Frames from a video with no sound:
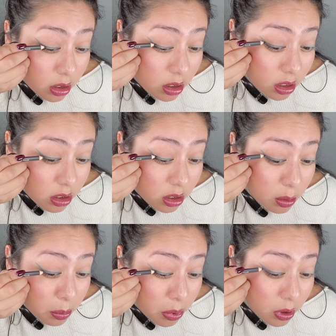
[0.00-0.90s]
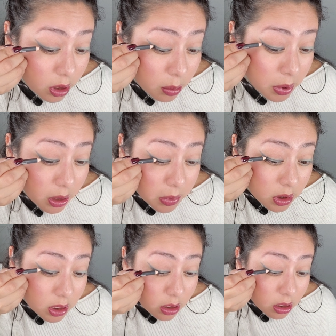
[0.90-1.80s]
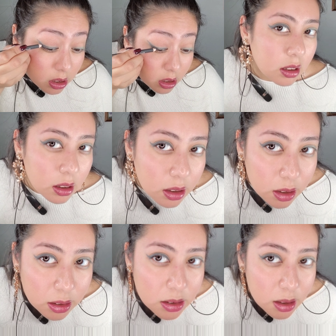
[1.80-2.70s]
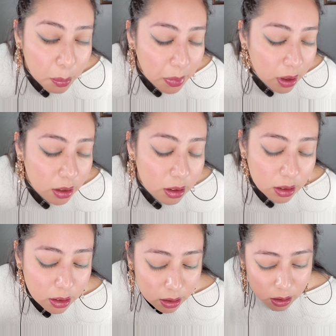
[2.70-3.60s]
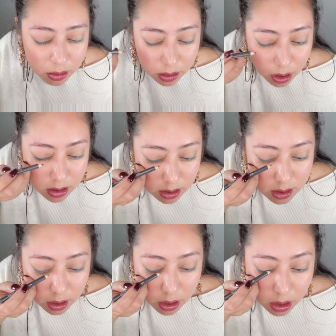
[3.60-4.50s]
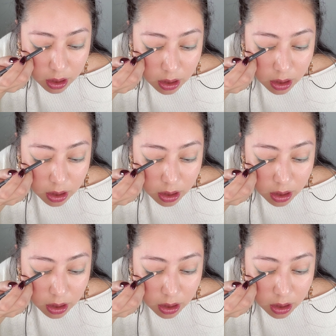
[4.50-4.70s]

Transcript: it's actually pretty pigmented. It's not bad. I don't know if you guys can see it.